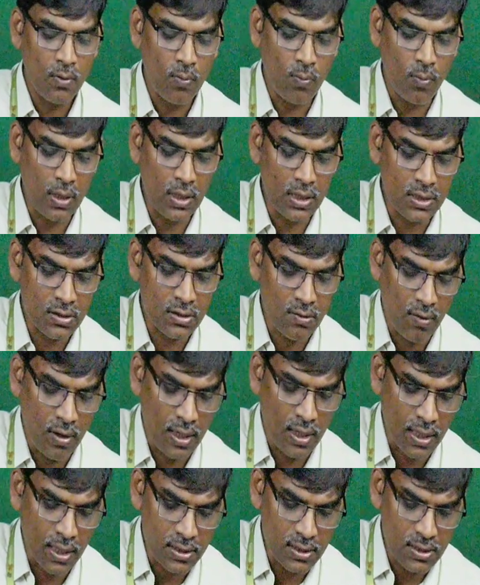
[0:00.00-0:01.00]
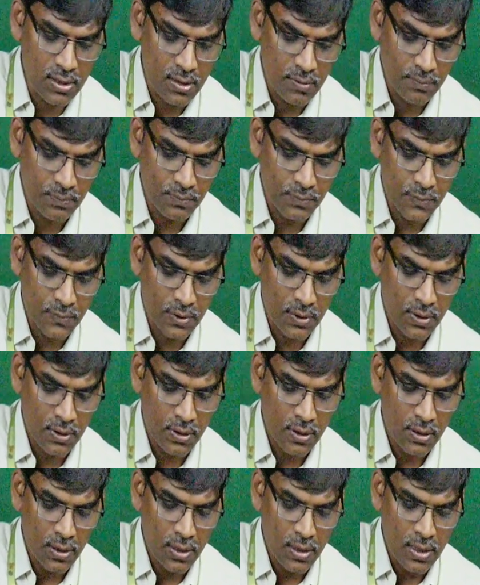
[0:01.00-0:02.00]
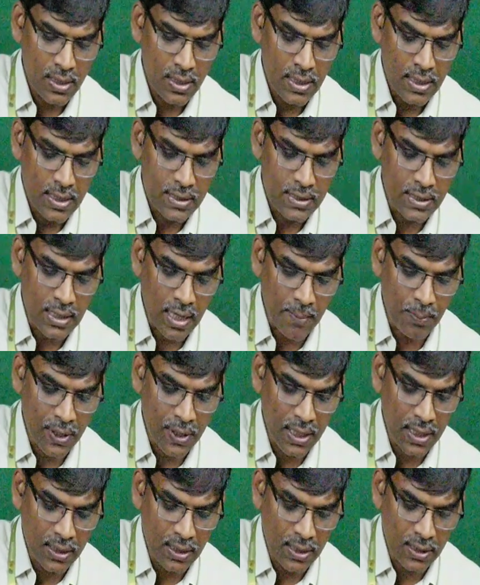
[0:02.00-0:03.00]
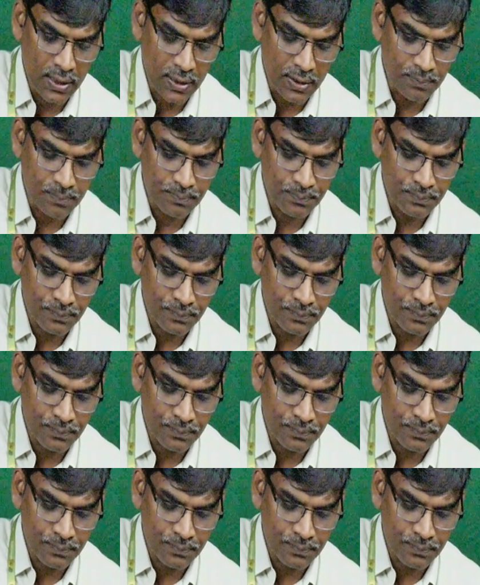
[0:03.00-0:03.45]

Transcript: One is called as separately